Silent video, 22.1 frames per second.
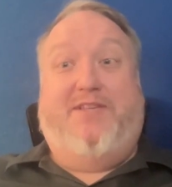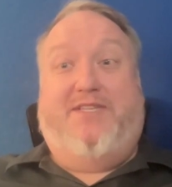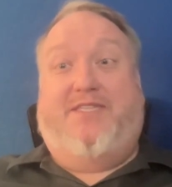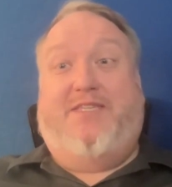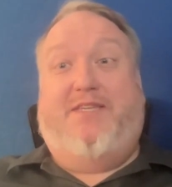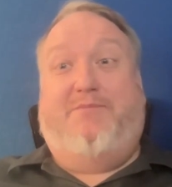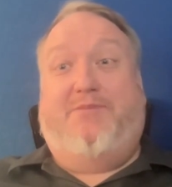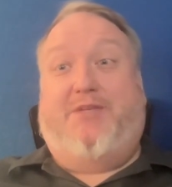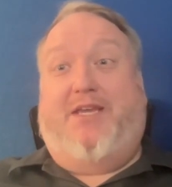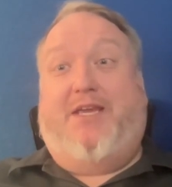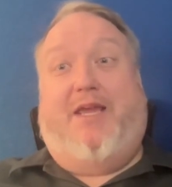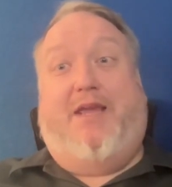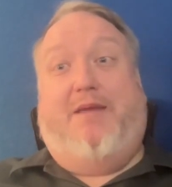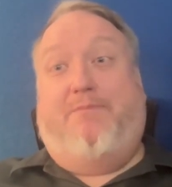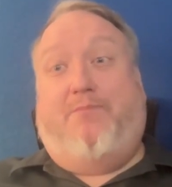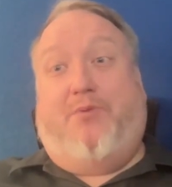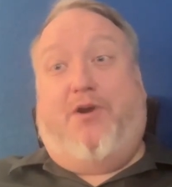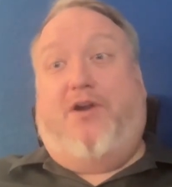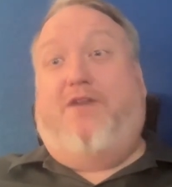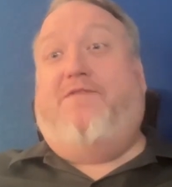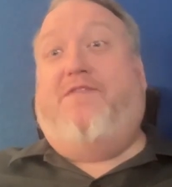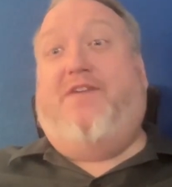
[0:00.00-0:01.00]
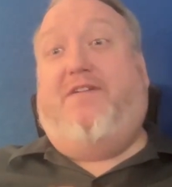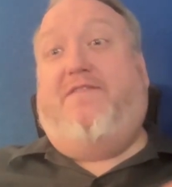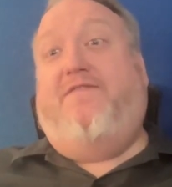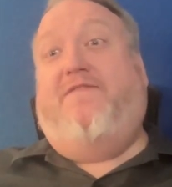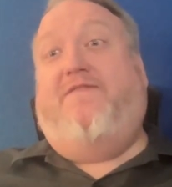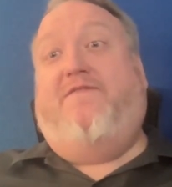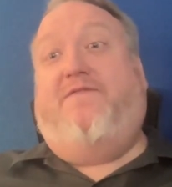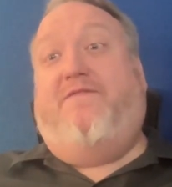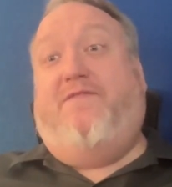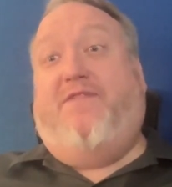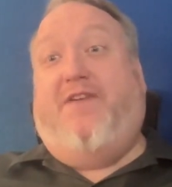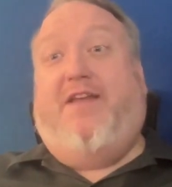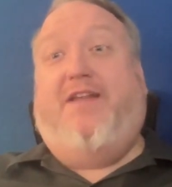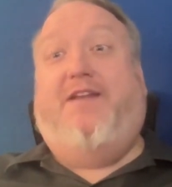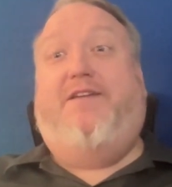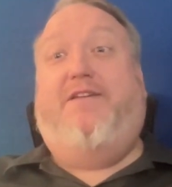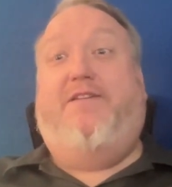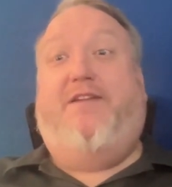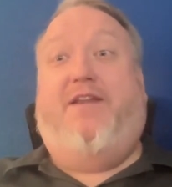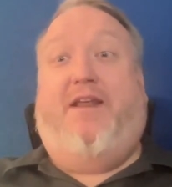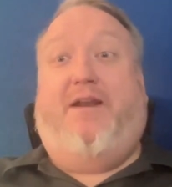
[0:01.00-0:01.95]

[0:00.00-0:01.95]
this seems like a perfect fit